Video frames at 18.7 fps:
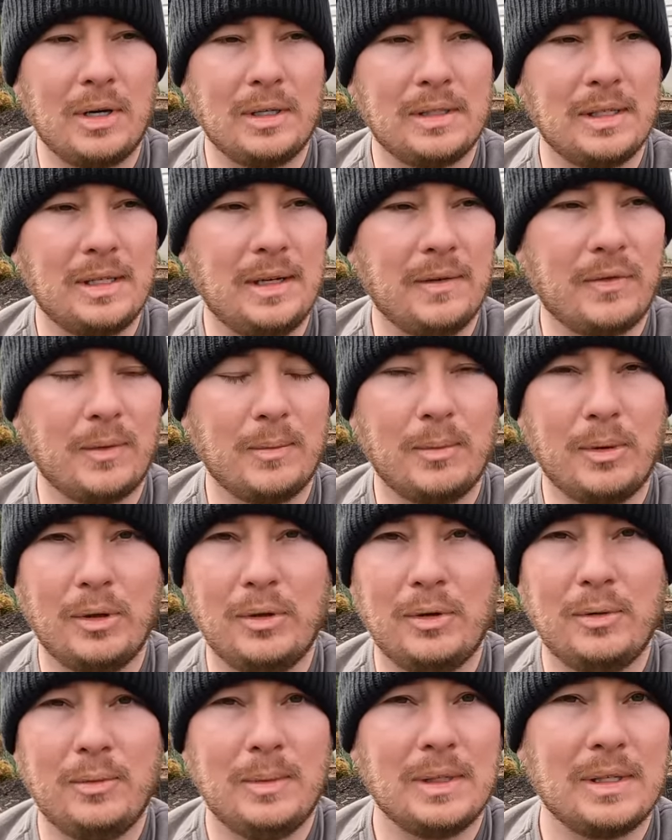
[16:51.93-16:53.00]
It's a different
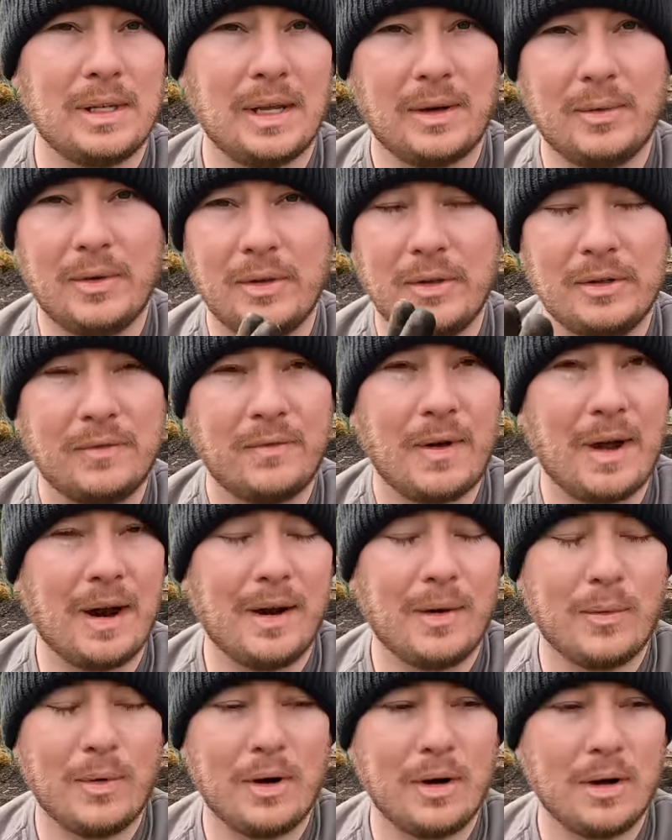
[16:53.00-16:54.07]
bloom. It's like one of those
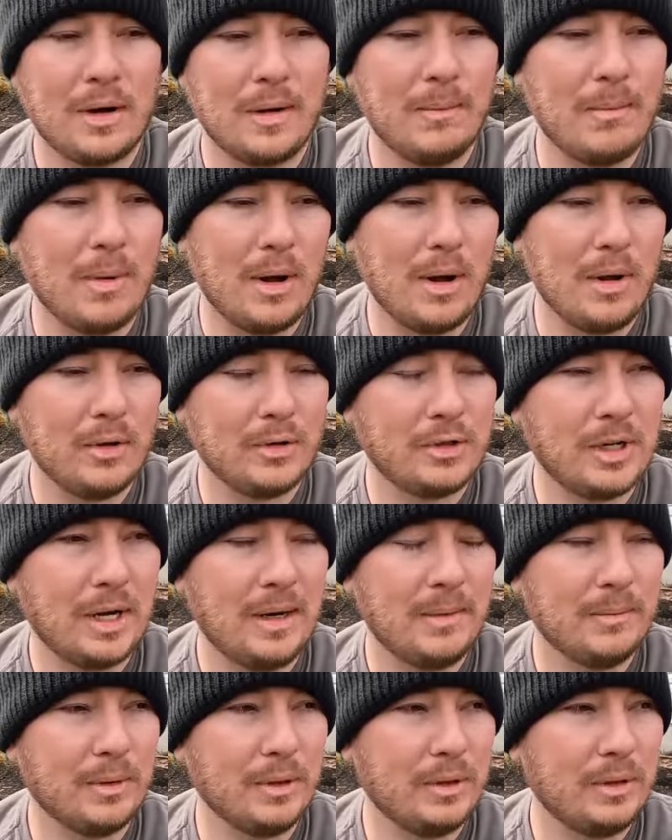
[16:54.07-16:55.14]
firework ball
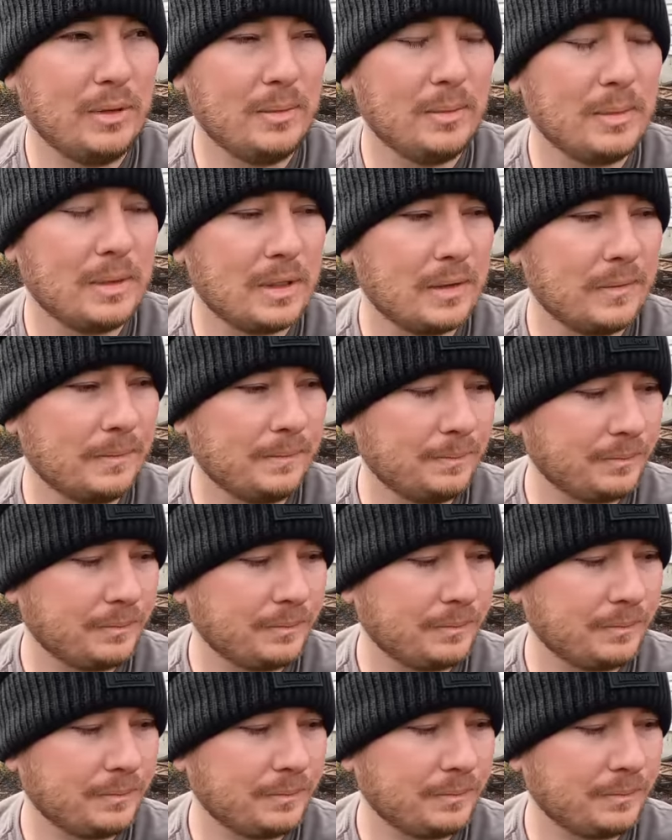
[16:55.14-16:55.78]
shaped blooms.